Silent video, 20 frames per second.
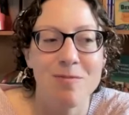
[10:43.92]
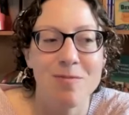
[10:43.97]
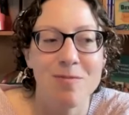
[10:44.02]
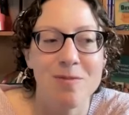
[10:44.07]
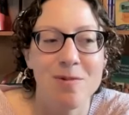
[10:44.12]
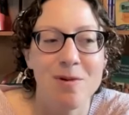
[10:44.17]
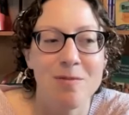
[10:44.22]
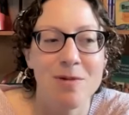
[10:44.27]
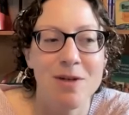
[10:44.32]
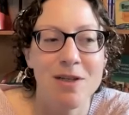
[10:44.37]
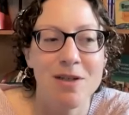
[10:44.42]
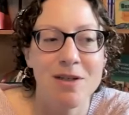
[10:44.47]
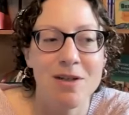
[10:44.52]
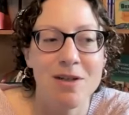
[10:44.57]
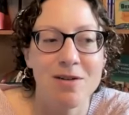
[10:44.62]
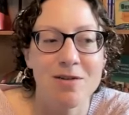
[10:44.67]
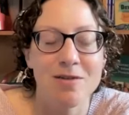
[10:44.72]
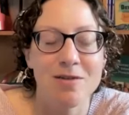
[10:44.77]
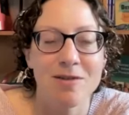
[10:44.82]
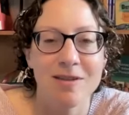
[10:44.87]
what we
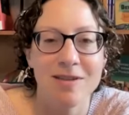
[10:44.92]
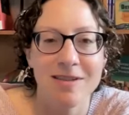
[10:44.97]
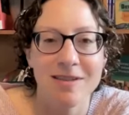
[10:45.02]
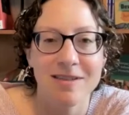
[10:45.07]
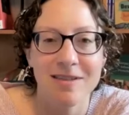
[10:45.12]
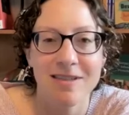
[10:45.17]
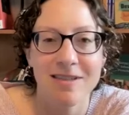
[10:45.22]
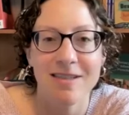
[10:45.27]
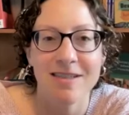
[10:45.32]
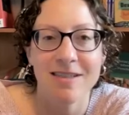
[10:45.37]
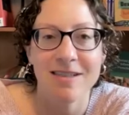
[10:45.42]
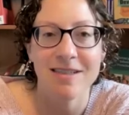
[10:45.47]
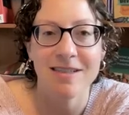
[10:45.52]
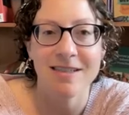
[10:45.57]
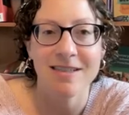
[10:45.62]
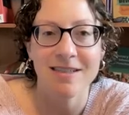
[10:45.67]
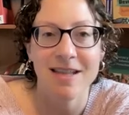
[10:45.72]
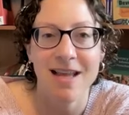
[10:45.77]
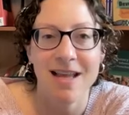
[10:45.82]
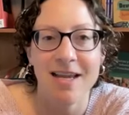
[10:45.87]
don't see
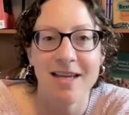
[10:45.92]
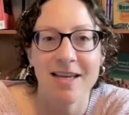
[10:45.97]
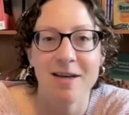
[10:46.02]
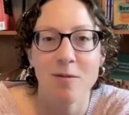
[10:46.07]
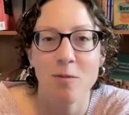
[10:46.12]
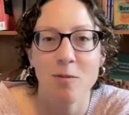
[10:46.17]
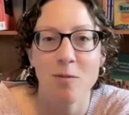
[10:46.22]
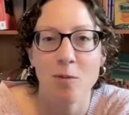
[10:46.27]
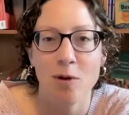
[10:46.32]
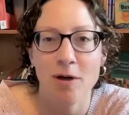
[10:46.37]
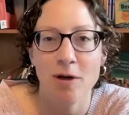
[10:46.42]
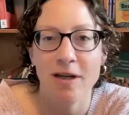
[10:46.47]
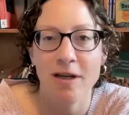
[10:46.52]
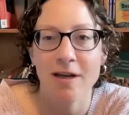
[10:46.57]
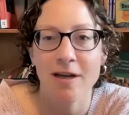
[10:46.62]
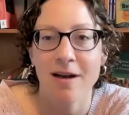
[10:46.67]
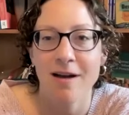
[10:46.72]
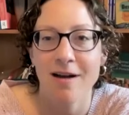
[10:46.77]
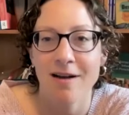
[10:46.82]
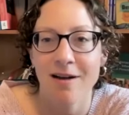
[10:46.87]
is like
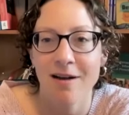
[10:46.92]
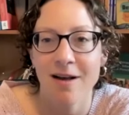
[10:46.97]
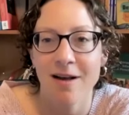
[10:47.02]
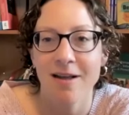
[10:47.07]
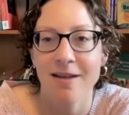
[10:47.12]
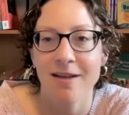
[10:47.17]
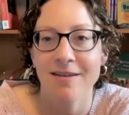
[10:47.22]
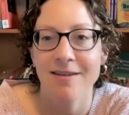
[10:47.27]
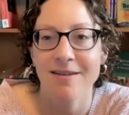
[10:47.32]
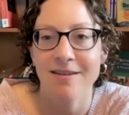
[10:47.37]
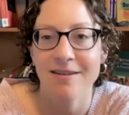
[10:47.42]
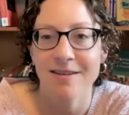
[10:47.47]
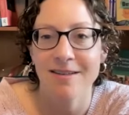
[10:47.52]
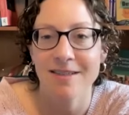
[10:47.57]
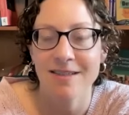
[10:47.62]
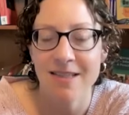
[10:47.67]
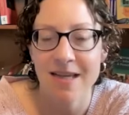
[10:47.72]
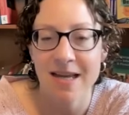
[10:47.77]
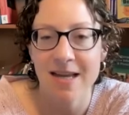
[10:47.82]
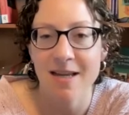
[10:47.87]
working on the
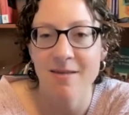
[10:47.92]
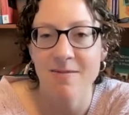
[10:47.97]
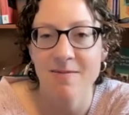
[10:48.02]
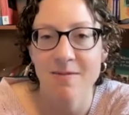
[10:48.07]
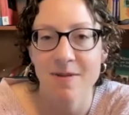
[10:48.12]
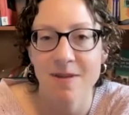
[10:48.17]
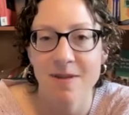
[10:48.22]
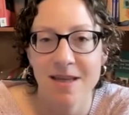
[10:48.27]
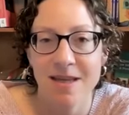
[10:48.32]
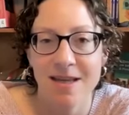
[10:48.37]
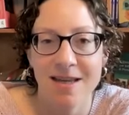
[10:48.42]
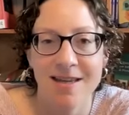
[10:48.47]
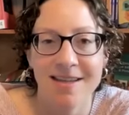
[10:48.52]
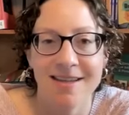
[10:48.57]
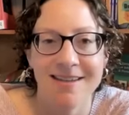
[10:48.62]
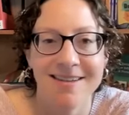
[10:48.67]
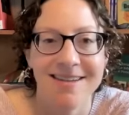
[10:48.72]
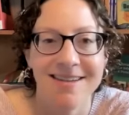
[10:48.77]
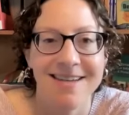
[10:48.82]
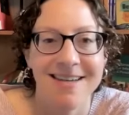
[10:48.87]
same
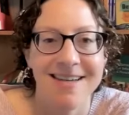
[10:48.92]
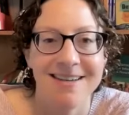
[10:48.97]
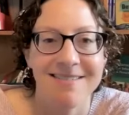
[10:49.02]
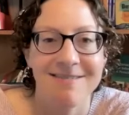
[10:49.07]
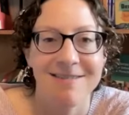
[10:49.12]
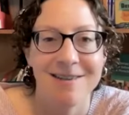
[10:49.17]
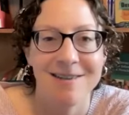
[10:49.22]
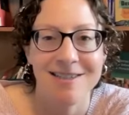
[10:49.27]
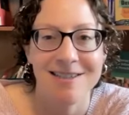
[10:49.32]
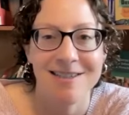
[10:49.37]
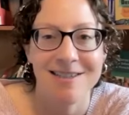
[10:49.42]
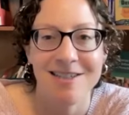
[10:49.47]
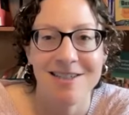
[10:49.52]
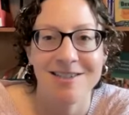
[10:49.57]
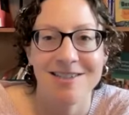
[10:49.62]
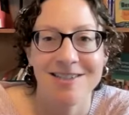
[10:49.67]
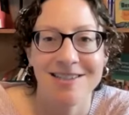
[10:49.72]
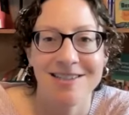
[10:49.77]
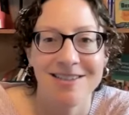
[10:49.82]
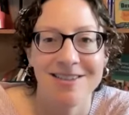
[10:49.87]
thing where the
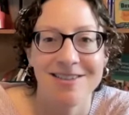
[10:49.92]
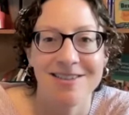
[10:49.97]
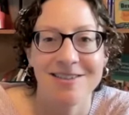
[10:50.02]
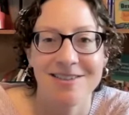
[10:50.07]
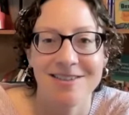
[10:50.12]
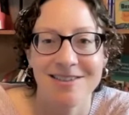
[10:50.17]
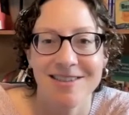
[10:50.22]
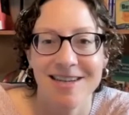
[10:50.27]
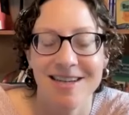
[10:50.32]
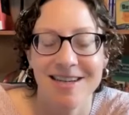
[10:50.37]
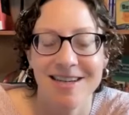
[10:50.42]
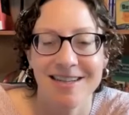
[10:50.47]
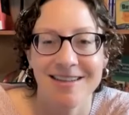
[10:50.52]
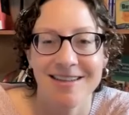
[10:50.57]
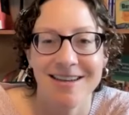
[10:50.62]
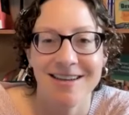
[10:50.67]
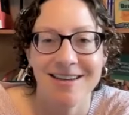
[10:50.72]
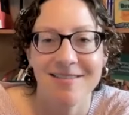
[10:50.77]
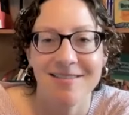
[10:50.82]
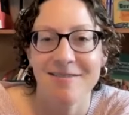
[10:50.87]
teacher and the coach are saying,
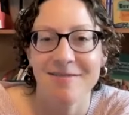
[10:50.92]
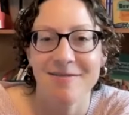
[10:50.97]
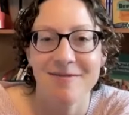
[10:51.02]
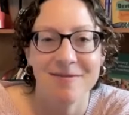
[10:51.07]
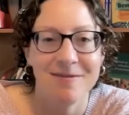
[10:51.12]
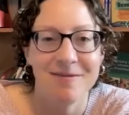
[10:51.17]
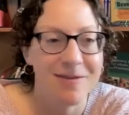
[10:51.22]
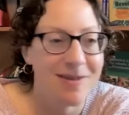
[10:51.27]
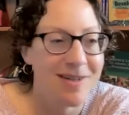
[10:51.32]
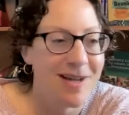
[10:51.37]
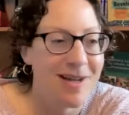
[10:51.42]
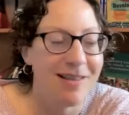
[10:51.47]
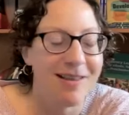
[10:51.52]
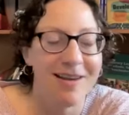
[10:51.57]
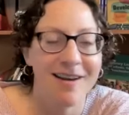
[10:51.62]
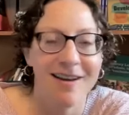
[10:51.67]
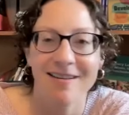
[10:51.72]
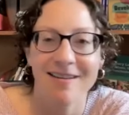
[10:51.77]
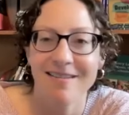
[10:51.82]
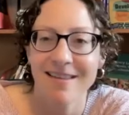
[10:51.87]
like,
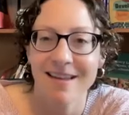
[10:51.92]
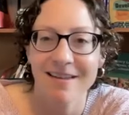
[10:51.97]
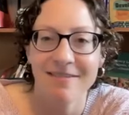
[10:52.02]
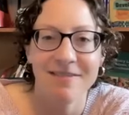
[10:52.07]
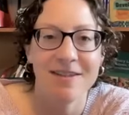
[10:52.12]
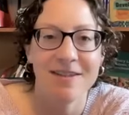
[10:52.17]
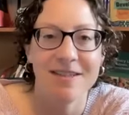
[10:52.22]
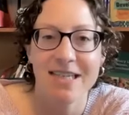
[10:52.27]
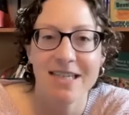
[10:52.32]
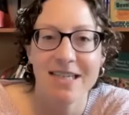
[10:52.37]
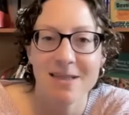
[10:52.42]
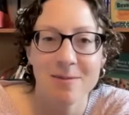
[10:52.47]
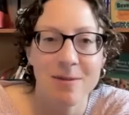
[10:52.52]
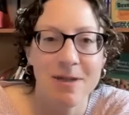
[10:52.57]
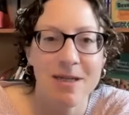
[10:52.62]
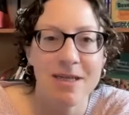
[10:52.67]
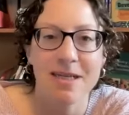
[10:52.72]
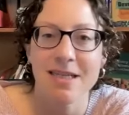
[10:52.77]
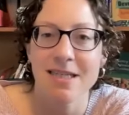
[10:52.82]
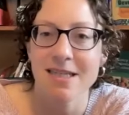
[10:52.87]
telling us that for 6
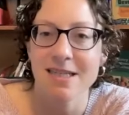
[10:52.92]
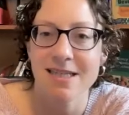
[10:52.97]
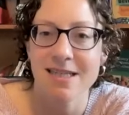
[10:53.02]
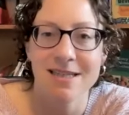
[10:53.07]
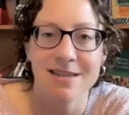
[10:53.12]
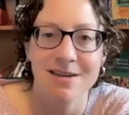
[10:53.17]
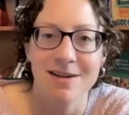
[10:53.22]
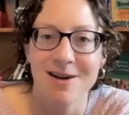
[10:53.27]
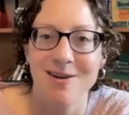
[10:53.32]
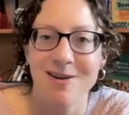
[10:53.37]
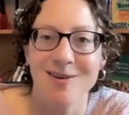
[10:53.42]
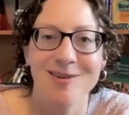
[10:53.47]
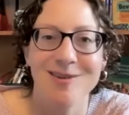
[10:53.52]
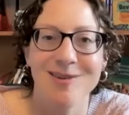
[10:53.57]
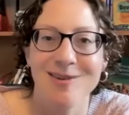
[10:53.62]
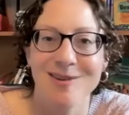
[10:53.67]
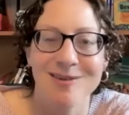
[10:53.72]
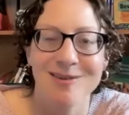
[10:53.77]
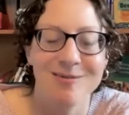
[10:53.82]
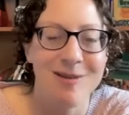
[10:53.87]
weeks,
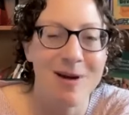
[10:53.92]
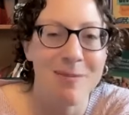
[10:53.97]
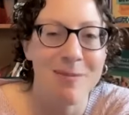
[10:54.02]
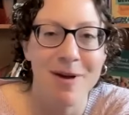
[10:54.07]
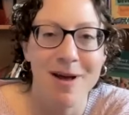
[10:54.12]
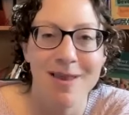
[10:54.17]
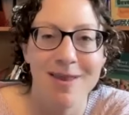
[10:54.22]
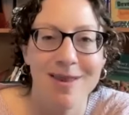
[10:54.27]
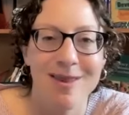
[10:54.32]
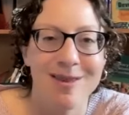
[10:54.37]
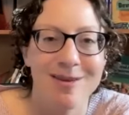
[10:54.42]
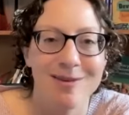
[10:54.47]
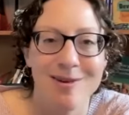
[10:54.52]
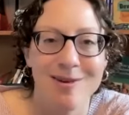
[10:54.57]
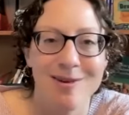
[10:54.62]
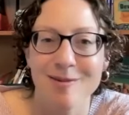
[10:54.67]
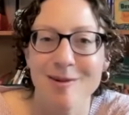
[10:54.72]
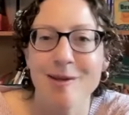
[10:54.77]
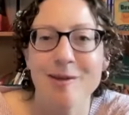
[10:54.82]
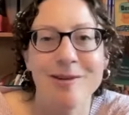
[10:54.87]
or a month or
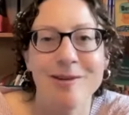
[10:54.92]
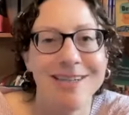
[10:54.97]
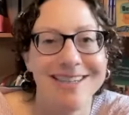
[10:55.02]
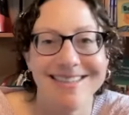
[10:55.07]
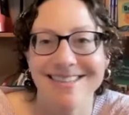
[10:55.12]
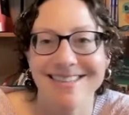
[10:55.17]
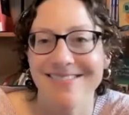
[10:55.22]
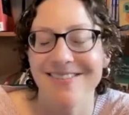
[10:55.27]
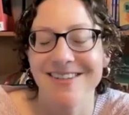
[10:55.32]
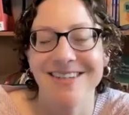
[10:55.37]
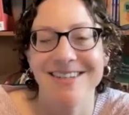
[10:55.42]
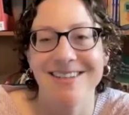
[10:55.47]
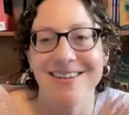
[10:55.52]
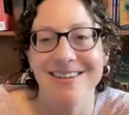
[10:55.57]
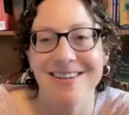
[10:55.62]
3 weeks, even,